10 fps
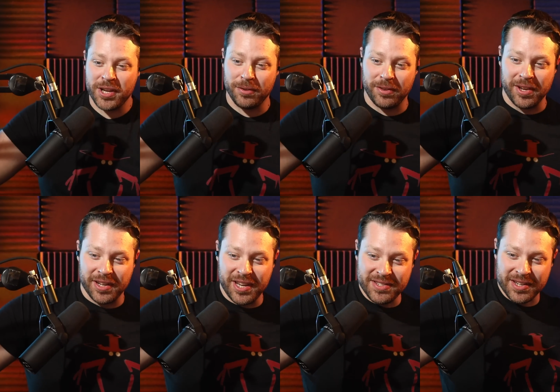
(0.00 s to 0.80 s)
you
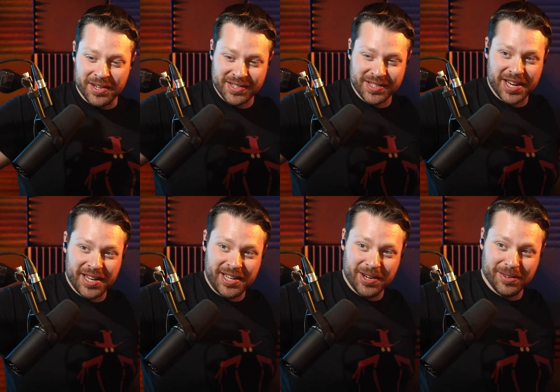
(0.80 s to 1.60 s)
think, he's going to
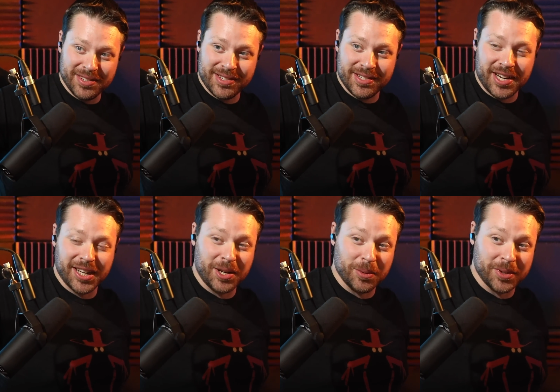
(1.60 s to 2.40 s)
stay here and
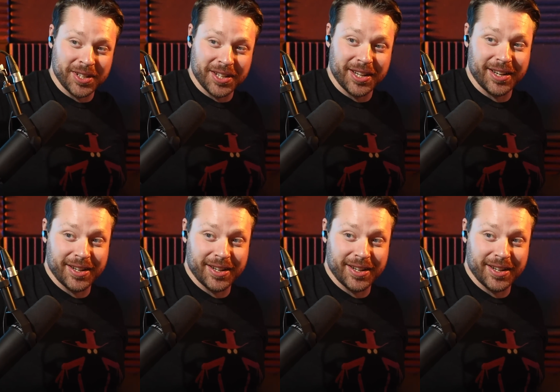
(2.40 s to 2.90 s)
stare you in the